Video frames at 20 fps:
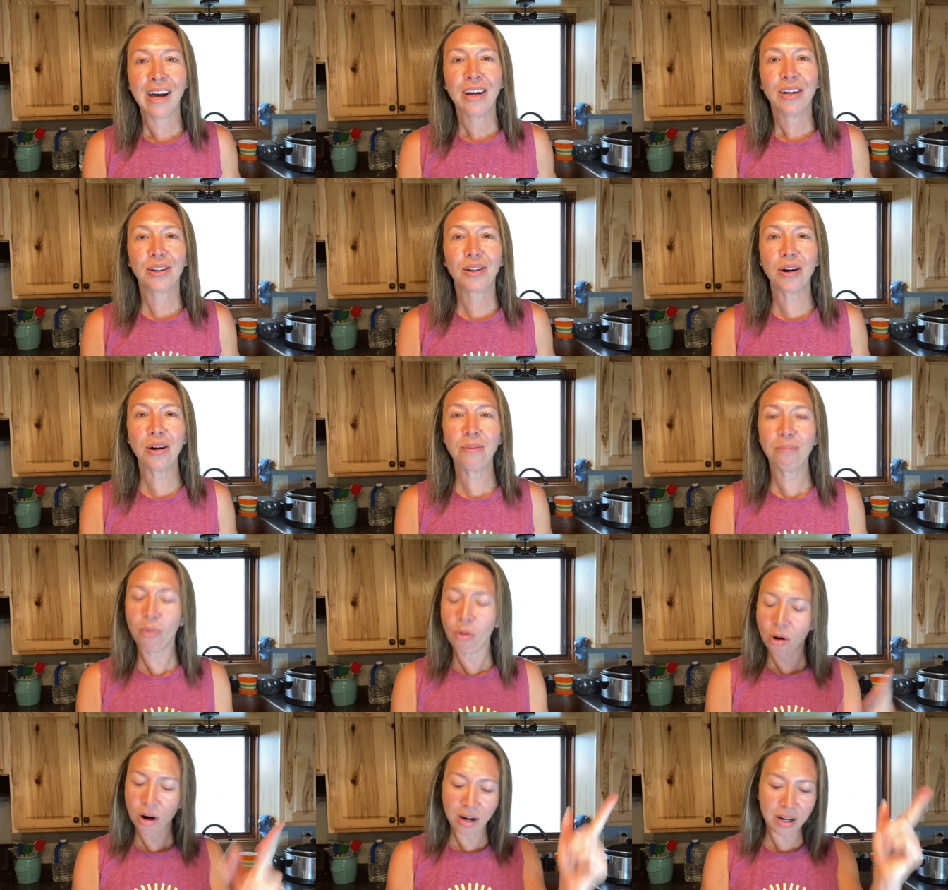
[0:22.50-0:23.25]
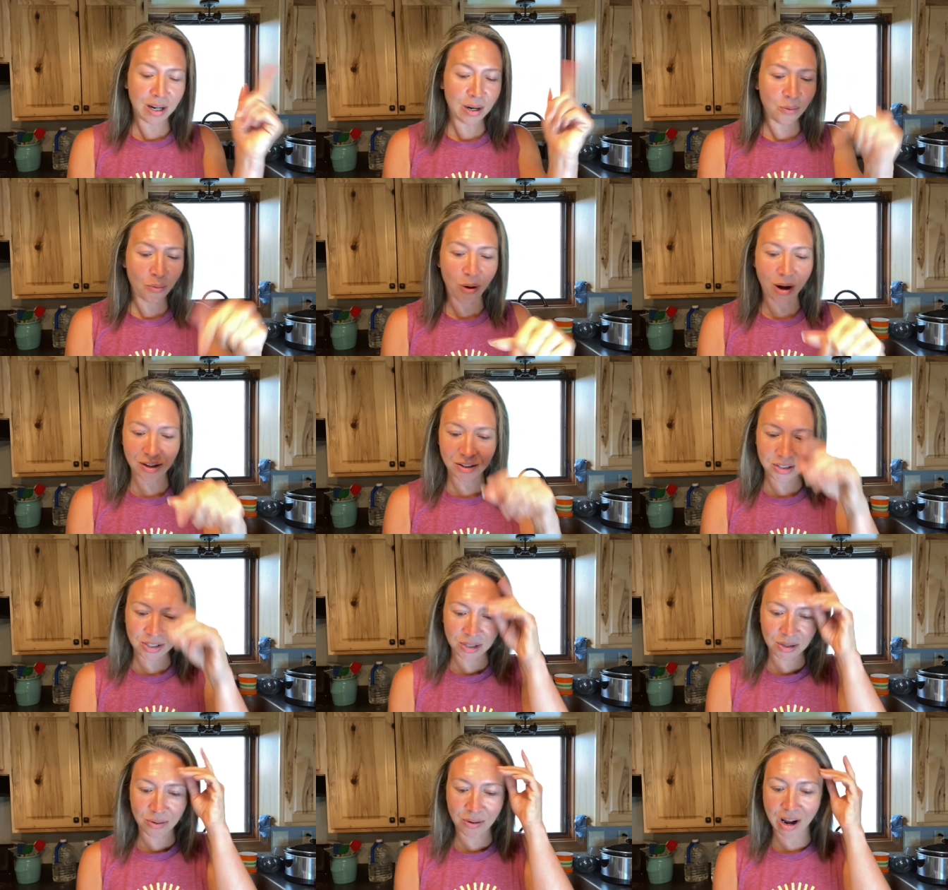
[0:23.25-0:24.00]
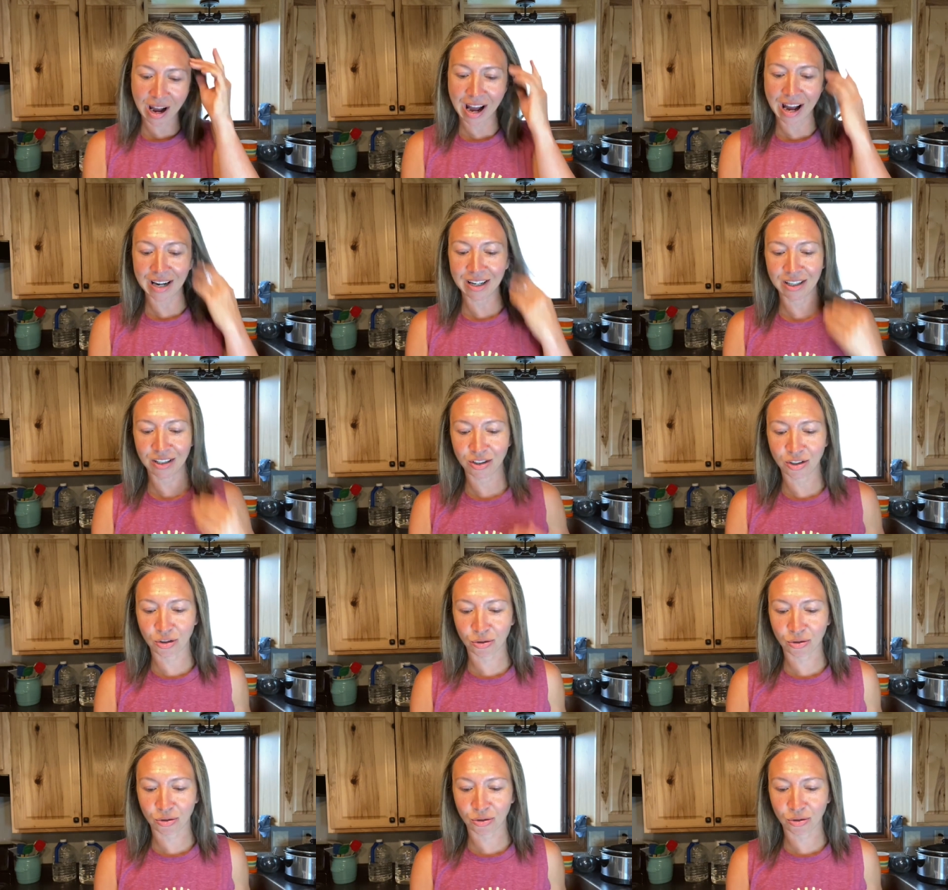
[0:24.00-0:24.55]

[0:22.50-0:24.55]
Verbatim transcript: Good morning. Once you're on,